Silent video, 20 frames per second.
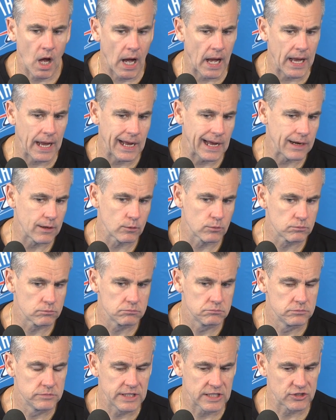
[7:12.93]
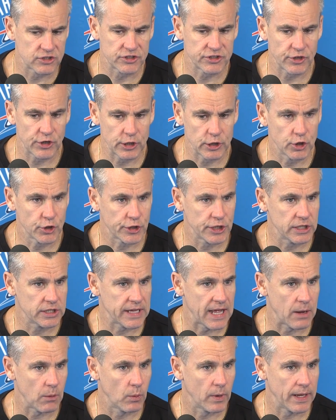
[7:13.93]
I, I don't necessarily look at it
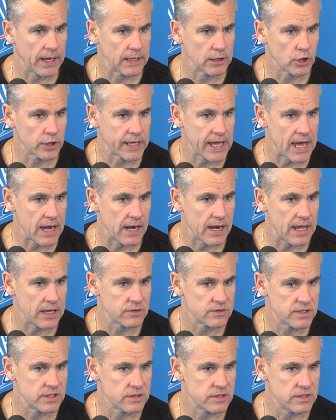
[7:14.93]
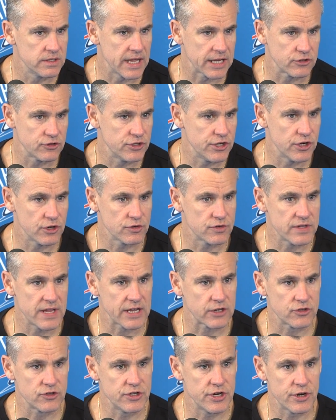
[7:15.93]
that way. I look at it as the next year's
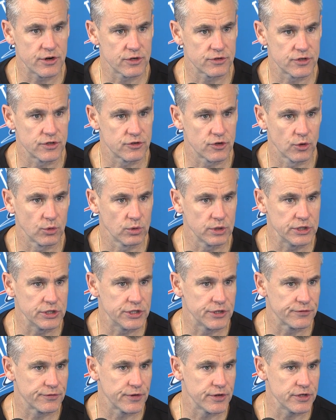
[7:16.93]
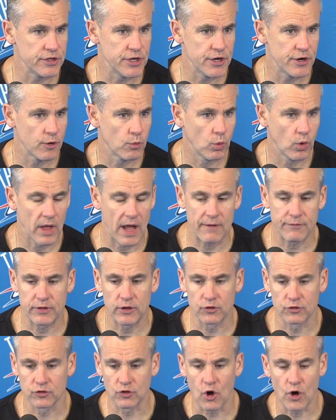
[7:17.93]
next year. It's a totally different year. We'll have
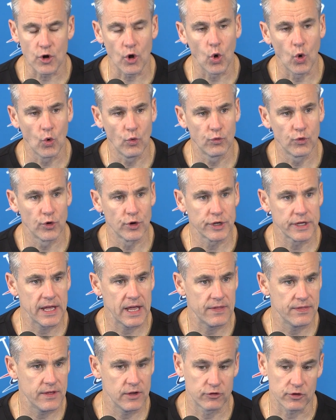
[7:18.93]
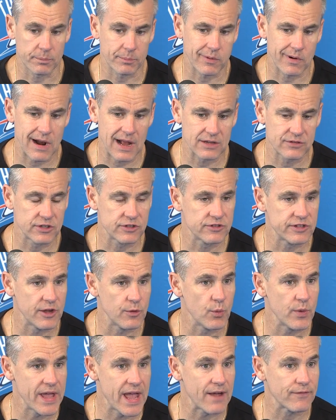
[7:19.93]
to start over again. There's a process
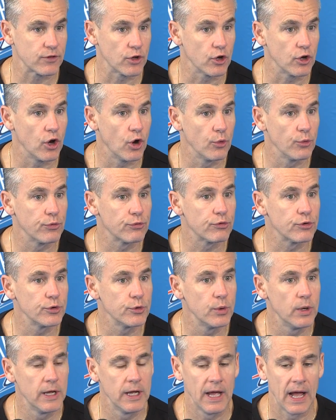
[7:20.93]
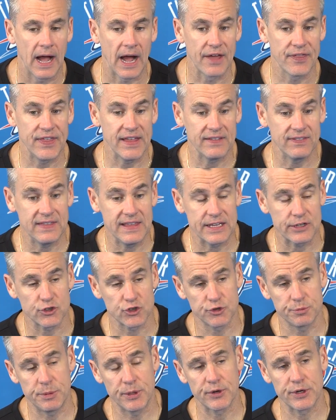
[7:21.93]
that we have to go through. I think the
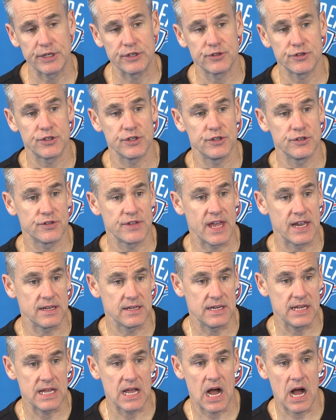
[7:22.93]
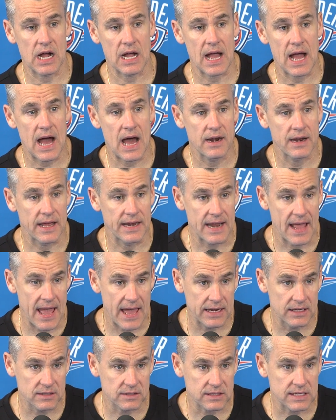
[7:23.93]
experiences that Dion got and
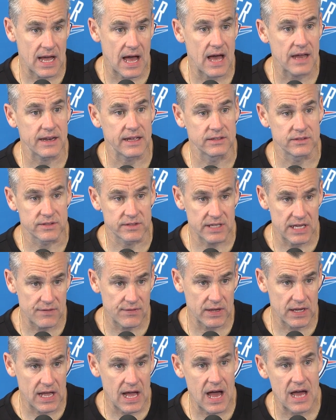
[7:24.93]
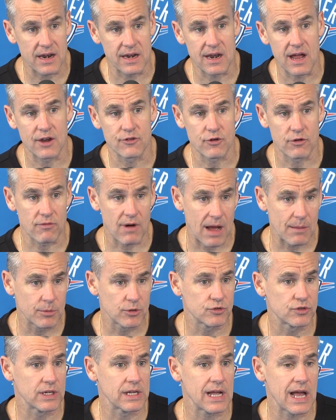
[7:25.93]
Enes got and Steven got and Andre
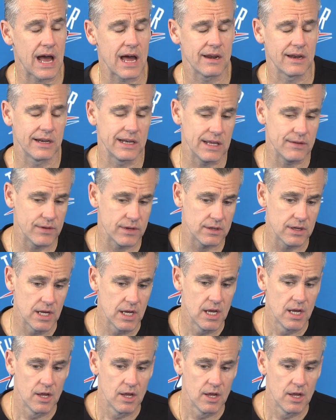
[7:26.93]
Roberson got, and even